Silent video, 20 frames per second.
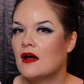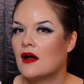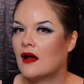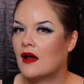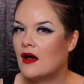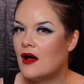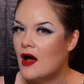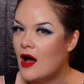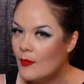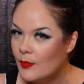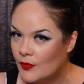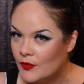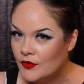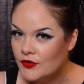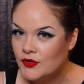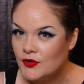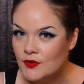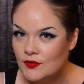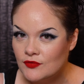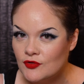a couple
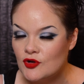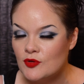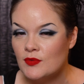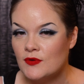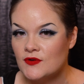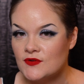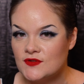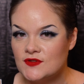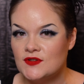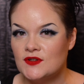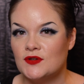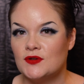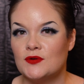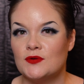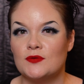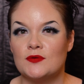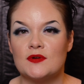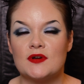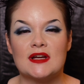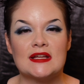YouTubers
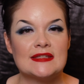do